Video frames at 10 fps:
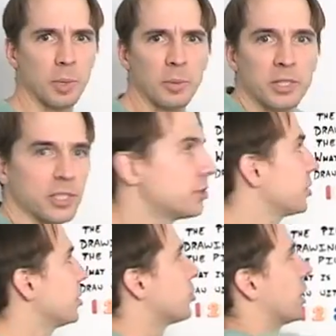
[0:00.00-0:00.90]
Maybe this is
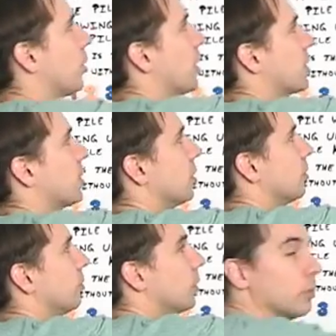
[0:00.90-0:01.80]
just a trick question.
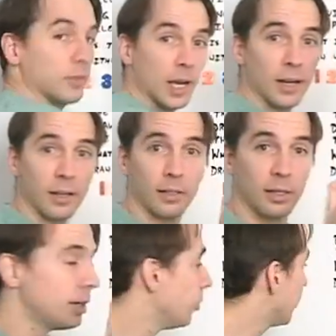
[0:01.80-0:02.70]
We've got it.
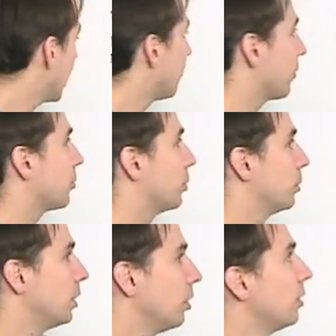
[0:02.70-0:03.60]
We've got it for 3.
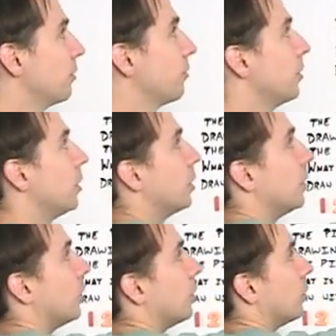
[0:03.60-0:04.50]
We know that if
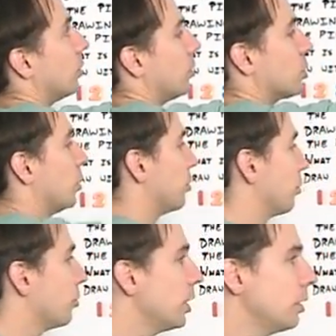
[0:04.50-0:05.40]
numbers 1 through
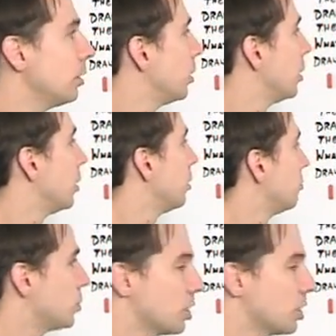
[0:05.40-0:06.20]
3 she